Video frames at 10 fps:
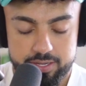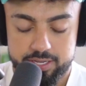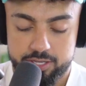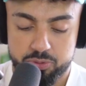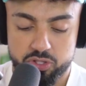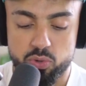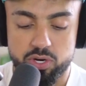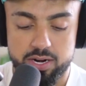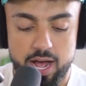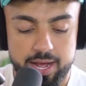Here's what's going
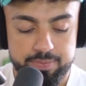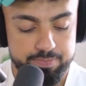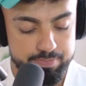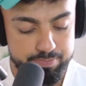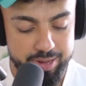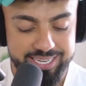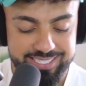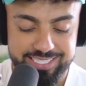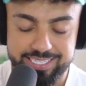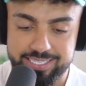on. I'm
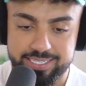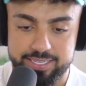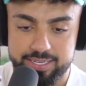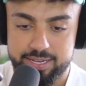basing